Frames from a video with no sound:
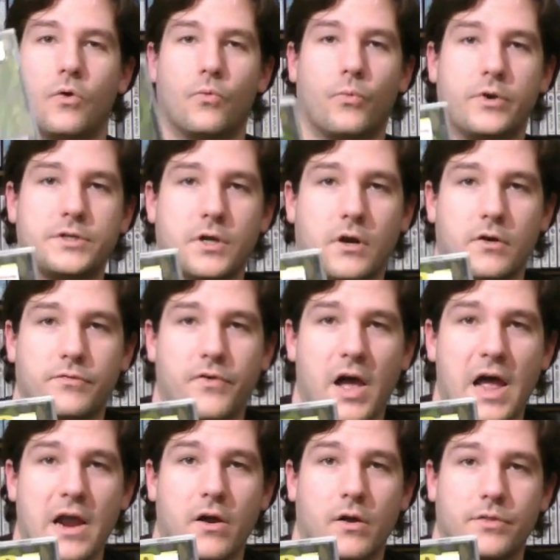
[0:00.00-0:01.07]
Return
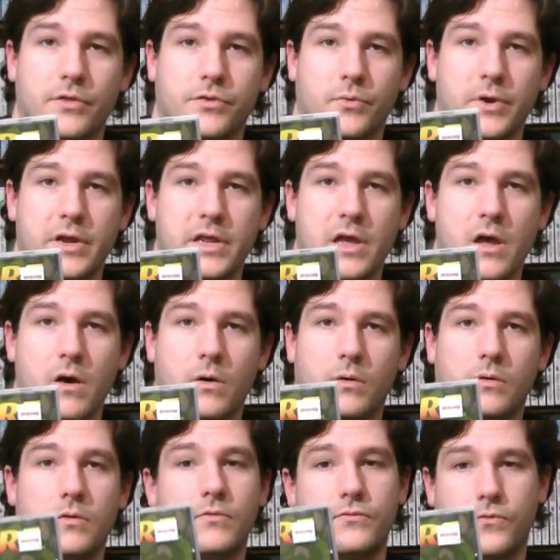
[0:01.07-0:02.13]
Fire on the 3DO,
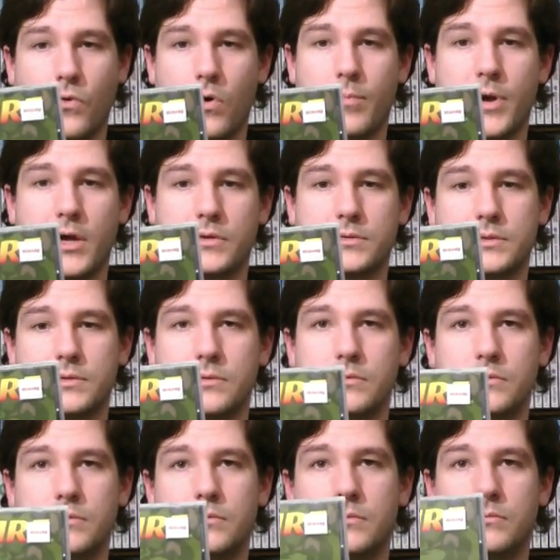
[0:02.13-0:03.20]
$4.
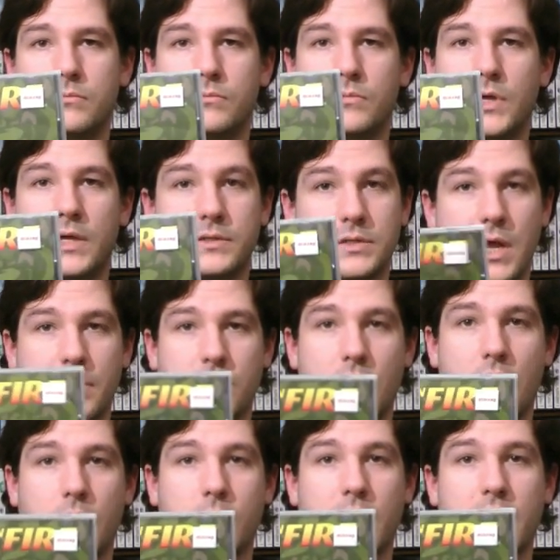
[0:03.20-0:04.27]
It's not the
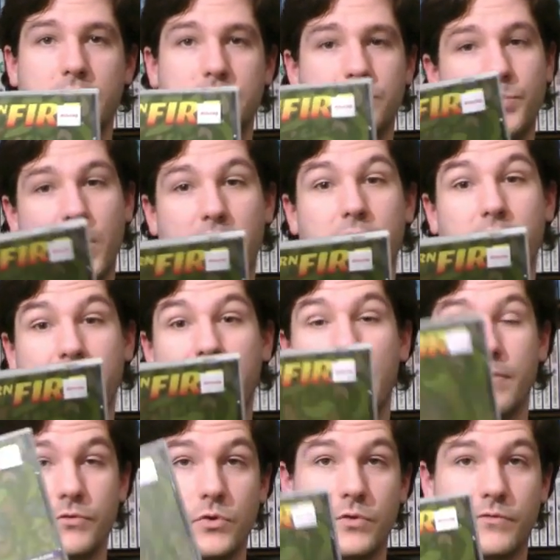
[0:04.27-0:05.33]
long box, but
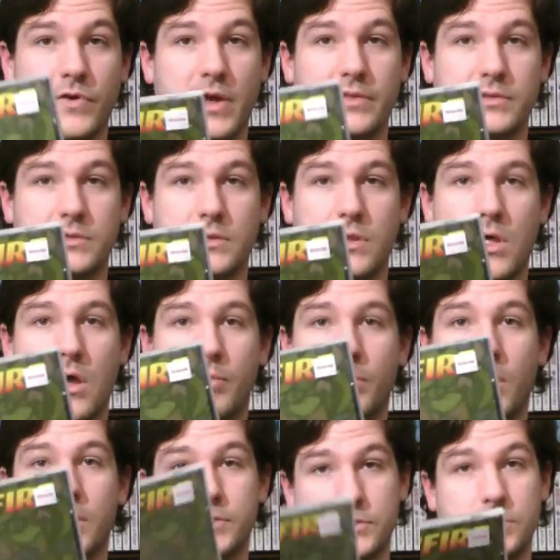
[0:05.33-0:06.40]
again, if you can find this in the long
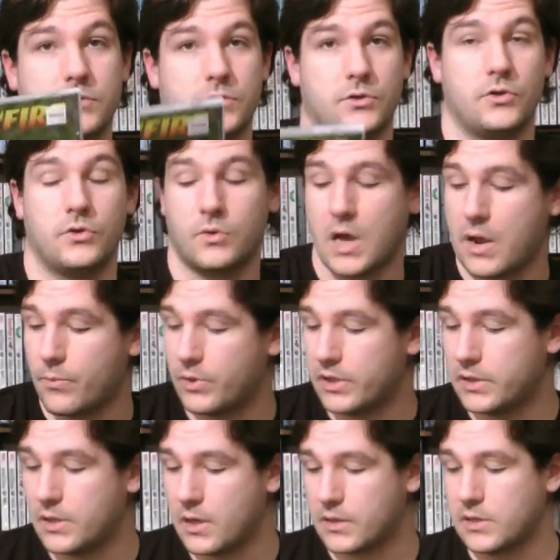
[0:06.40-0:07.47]
box, you got
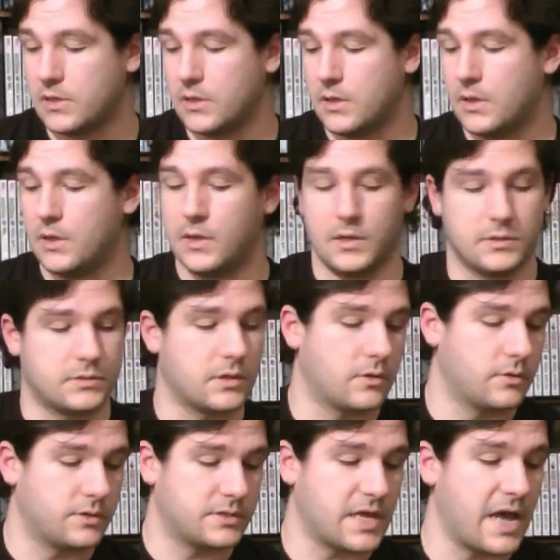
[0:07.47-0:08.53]
really lucky. So
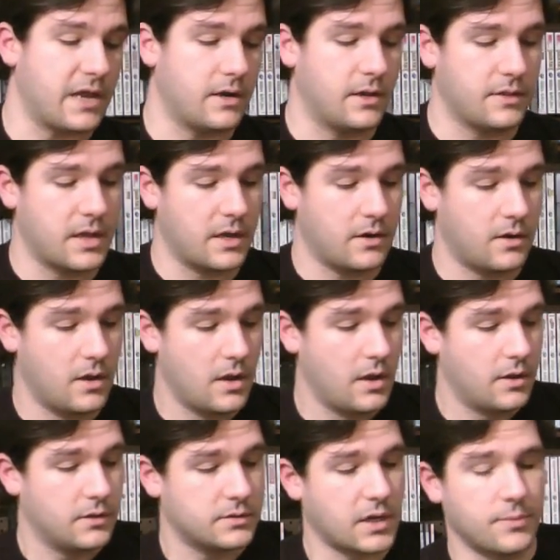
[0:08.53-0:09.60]
there's that. And then
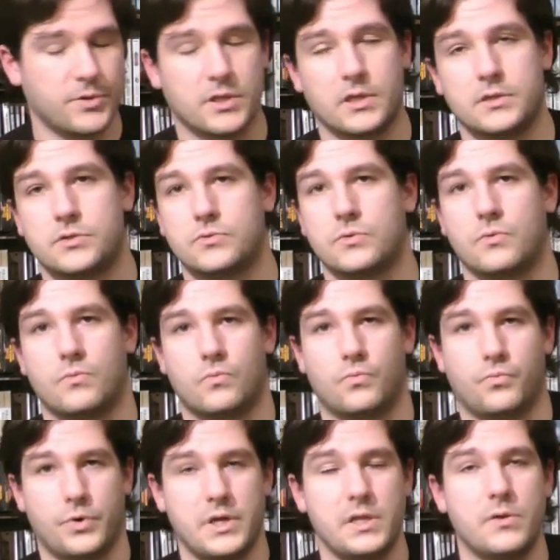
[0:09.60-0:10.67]
something that's
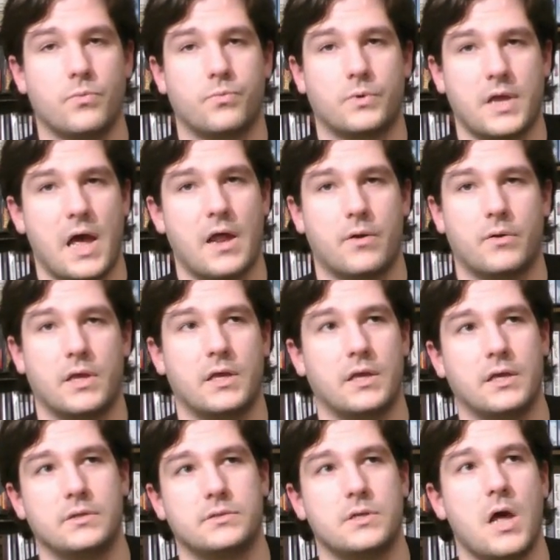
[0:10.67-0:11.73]
really kind of,
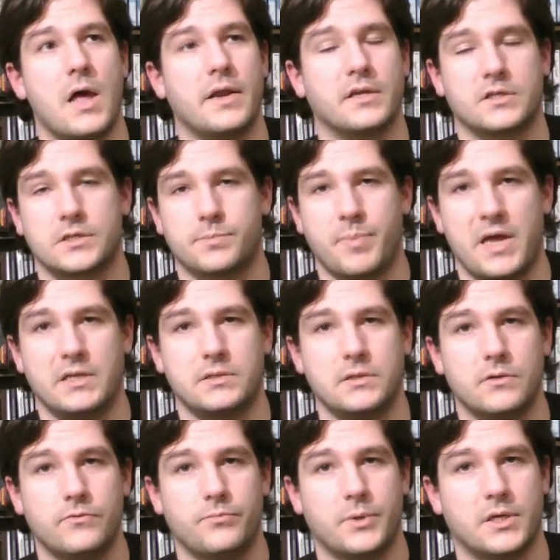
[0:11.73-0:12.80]
it's not
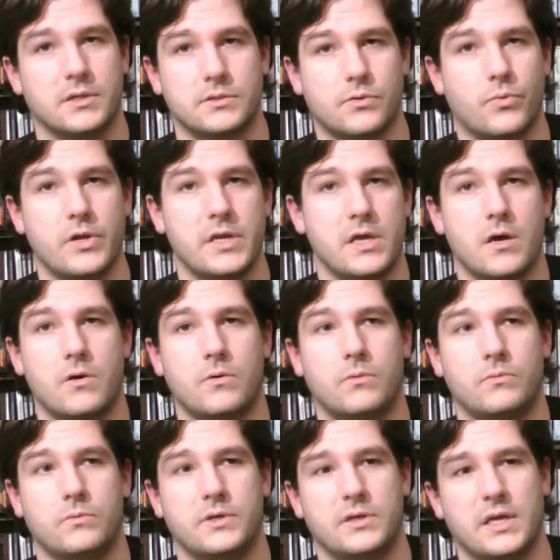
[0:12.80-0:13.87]
expensive because
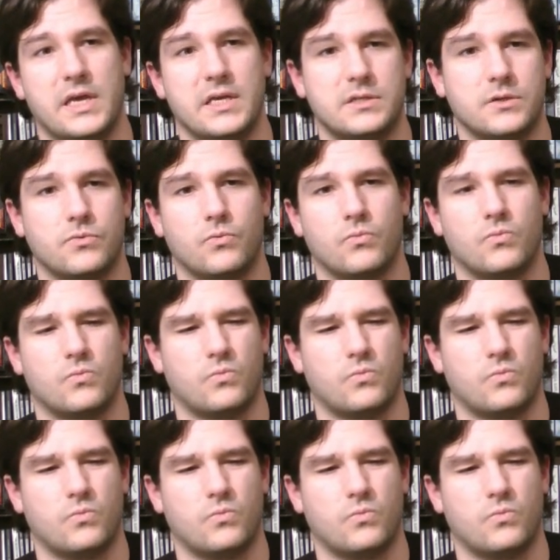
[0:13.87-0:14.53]
3DO isn't